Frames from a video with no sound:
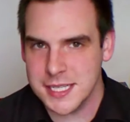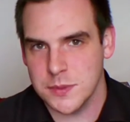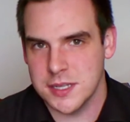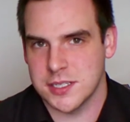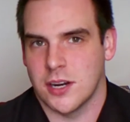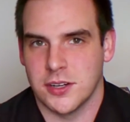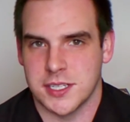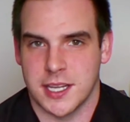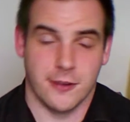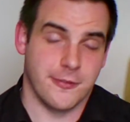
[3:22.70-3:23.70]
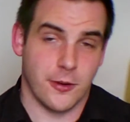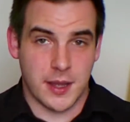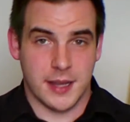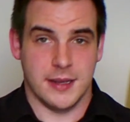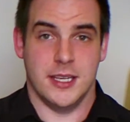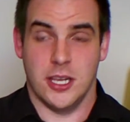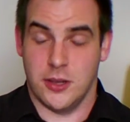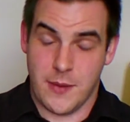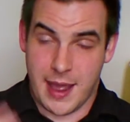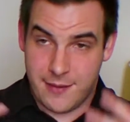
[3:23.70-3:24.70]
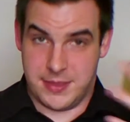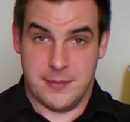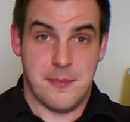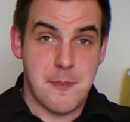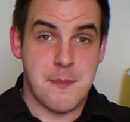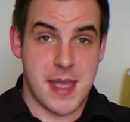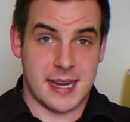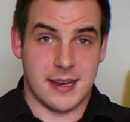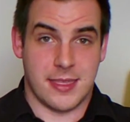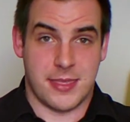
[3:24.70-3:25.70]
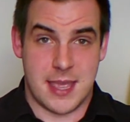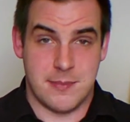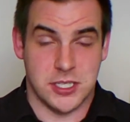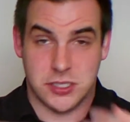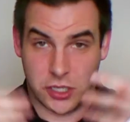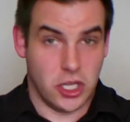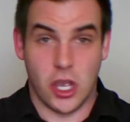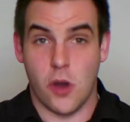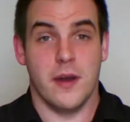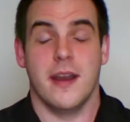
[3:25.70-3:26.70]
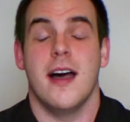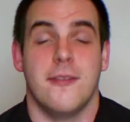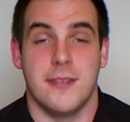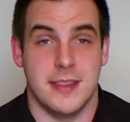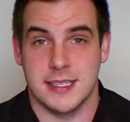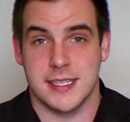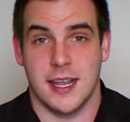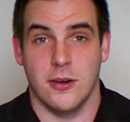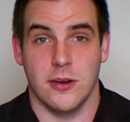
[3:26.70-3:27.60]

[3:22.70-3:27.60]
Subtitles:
this one is harder to hear. For one, you have the main theme just going off in the entire